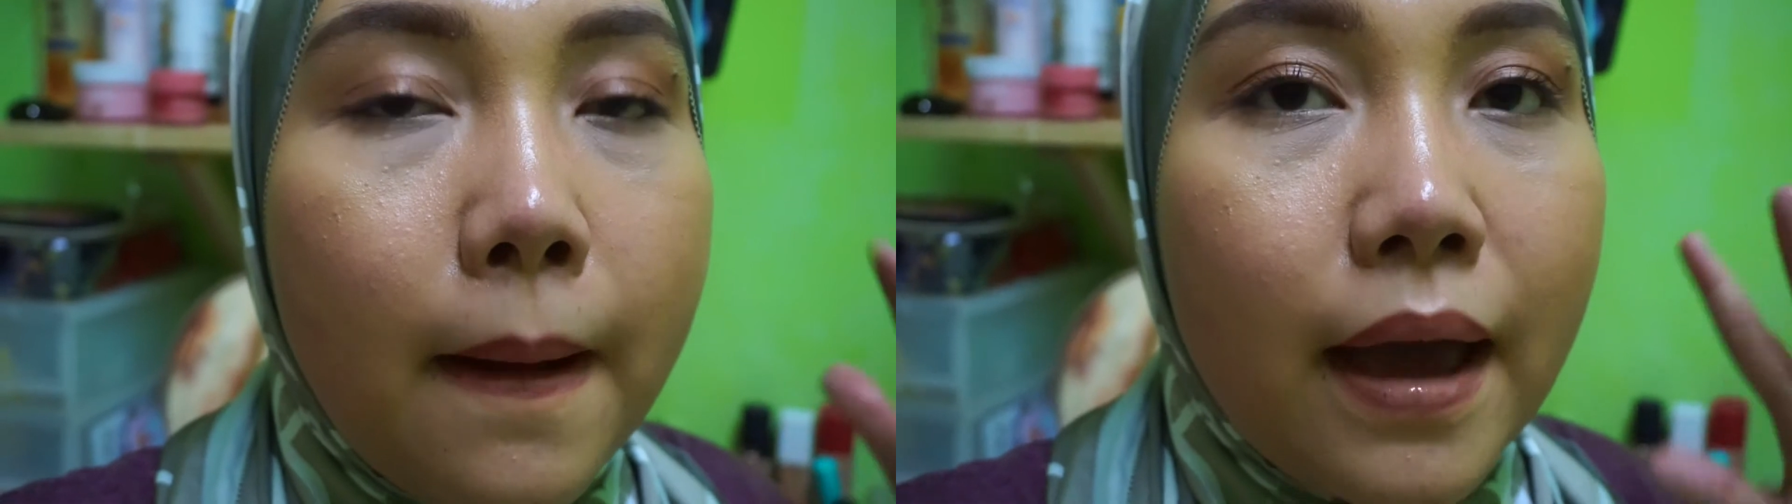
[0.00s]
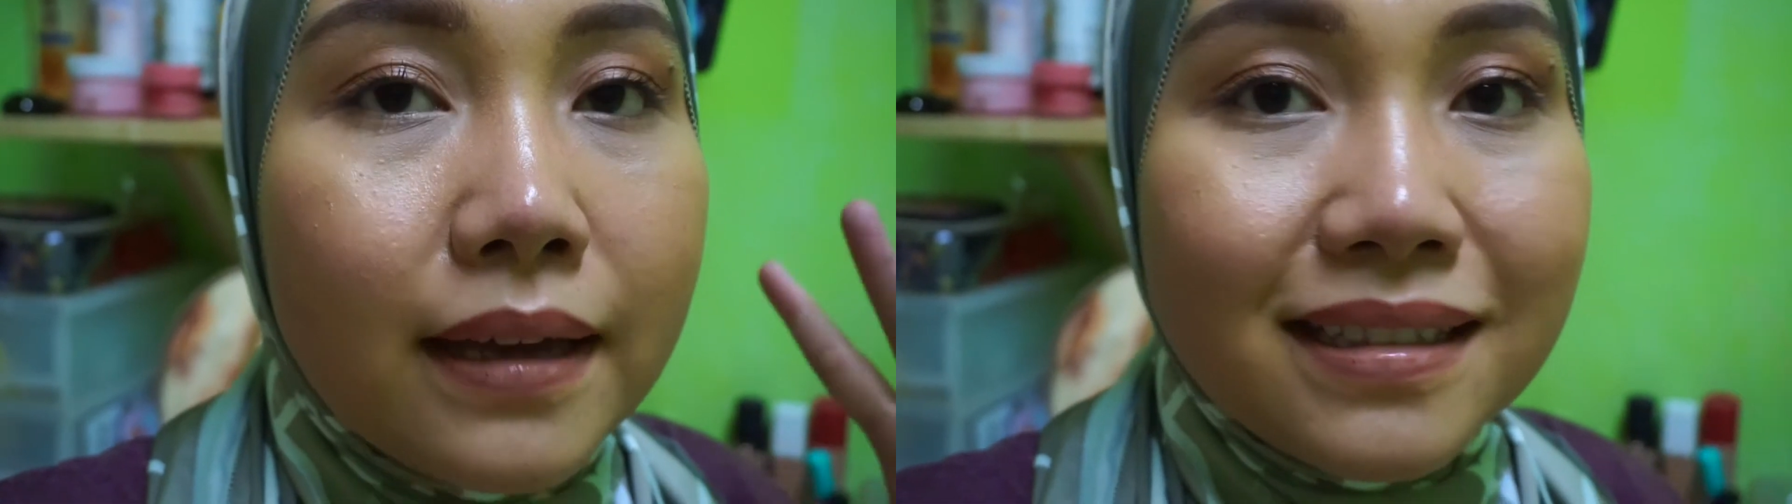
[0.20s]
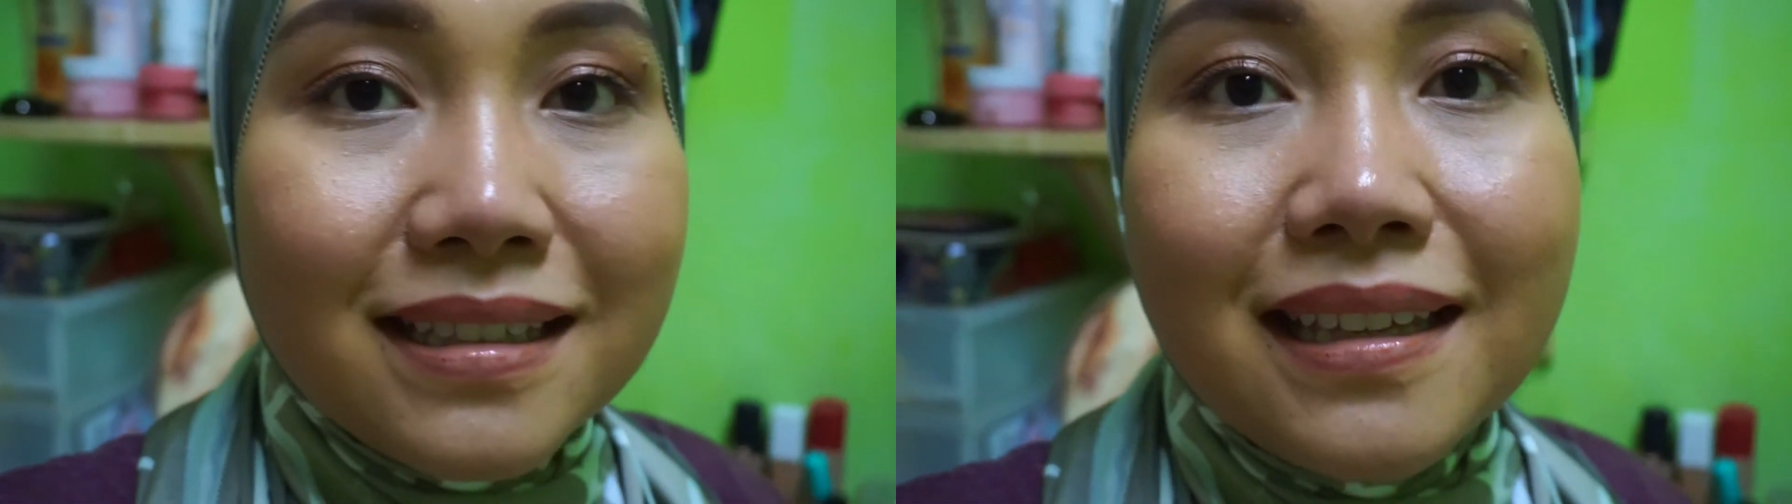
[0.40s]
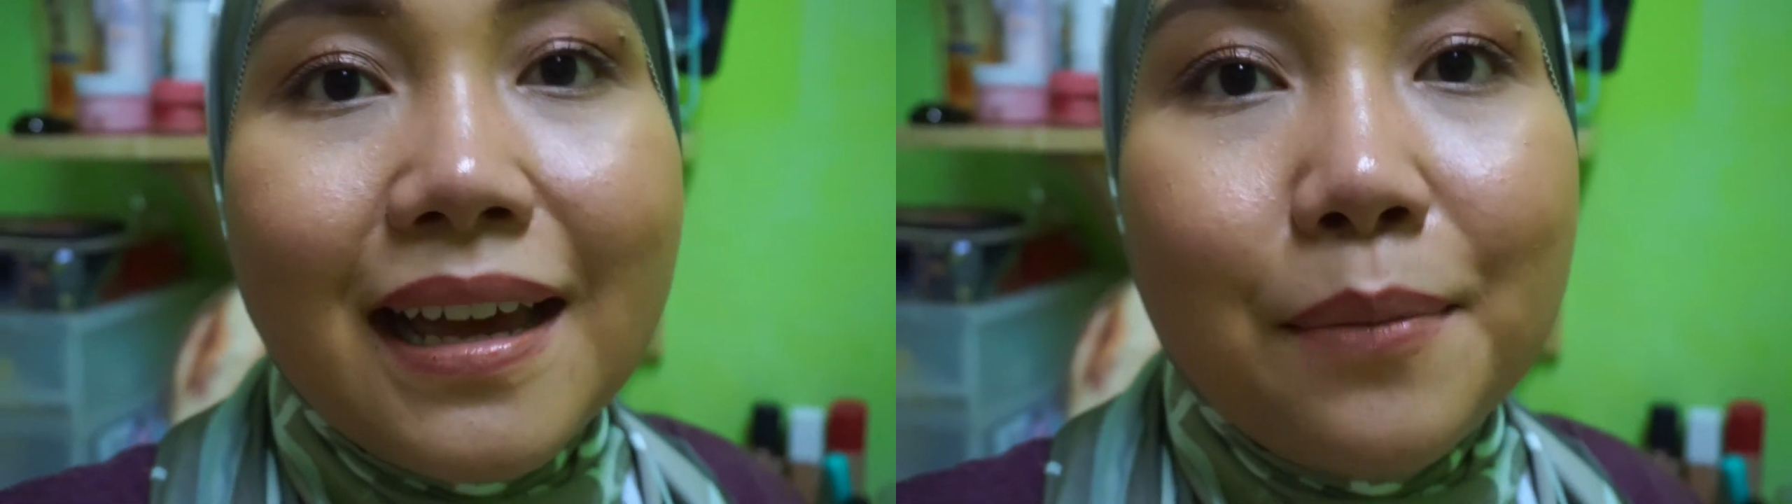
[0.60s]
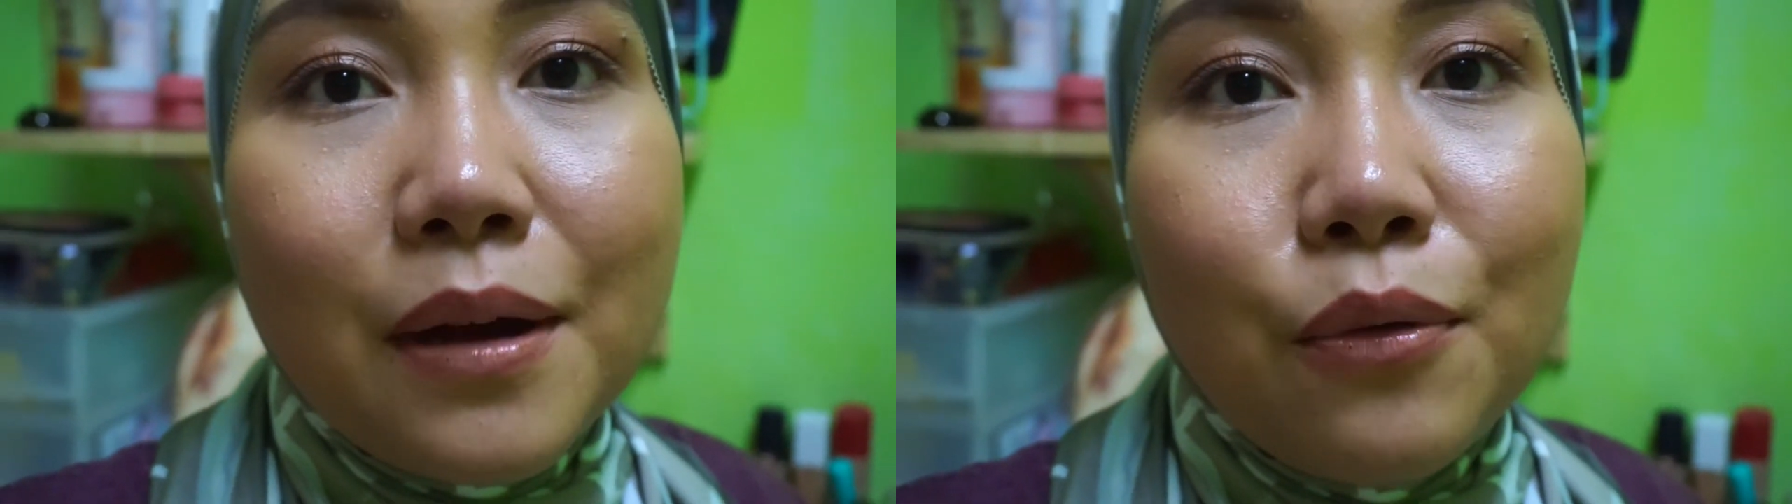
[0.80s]

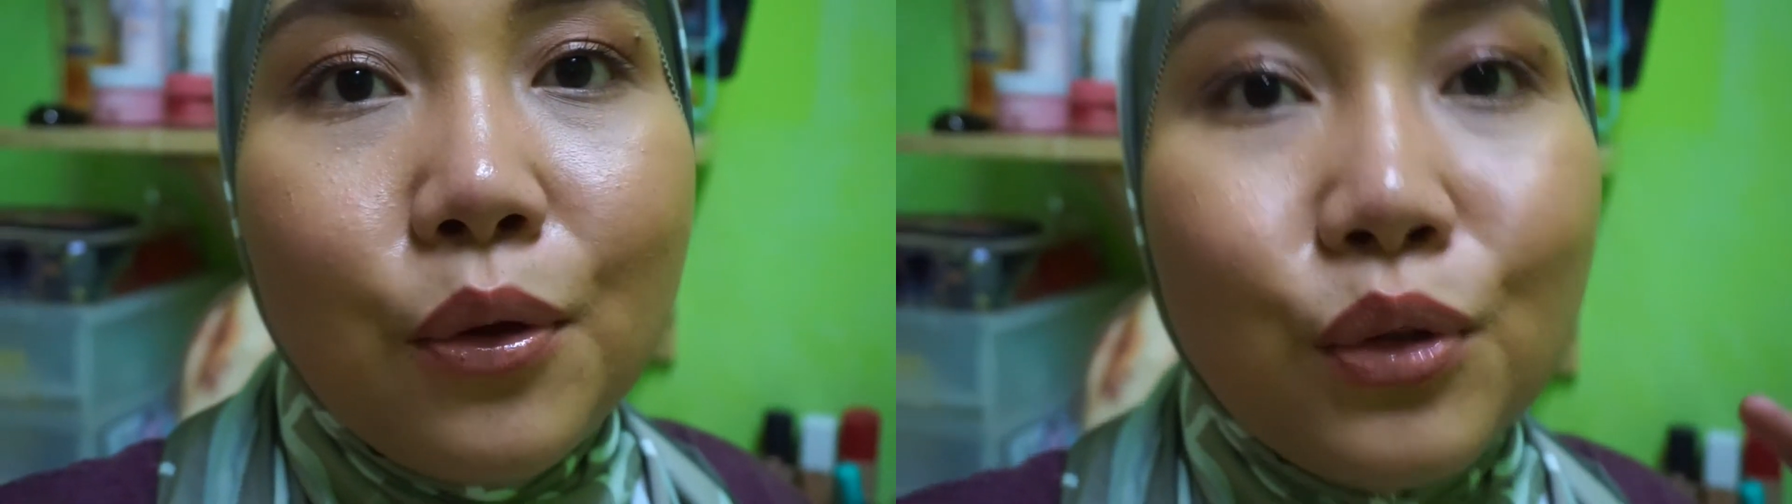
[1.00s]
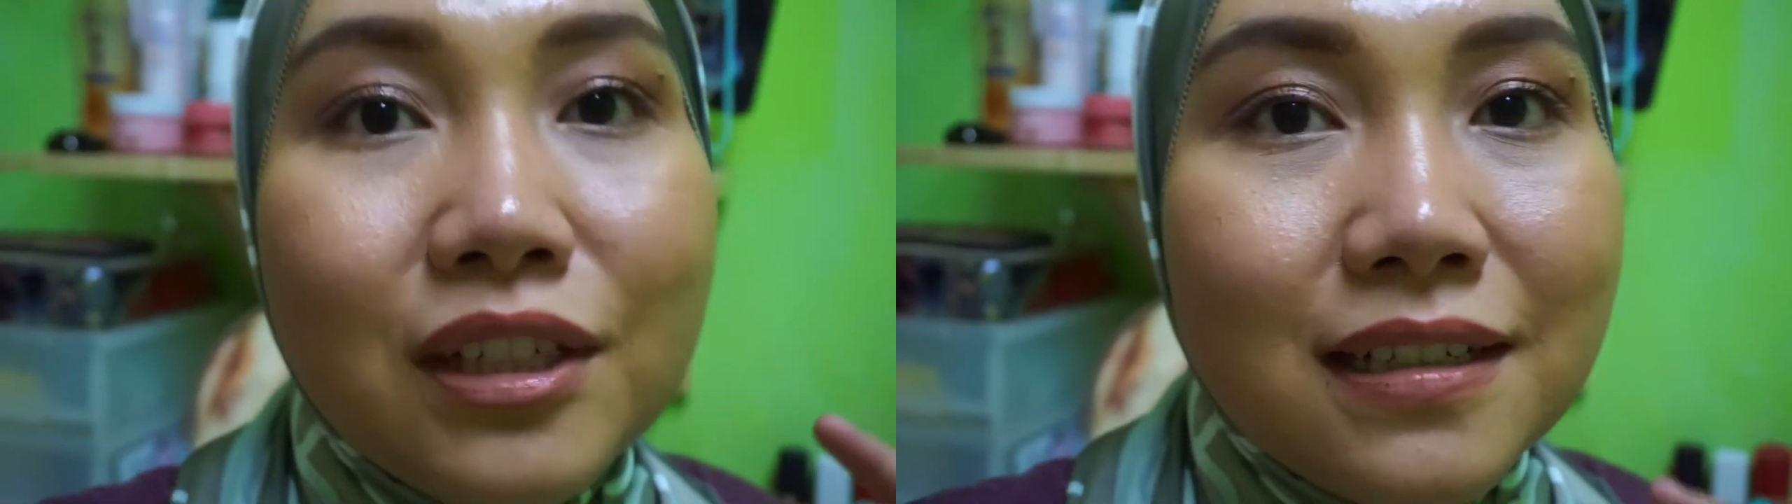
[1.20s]
except I will only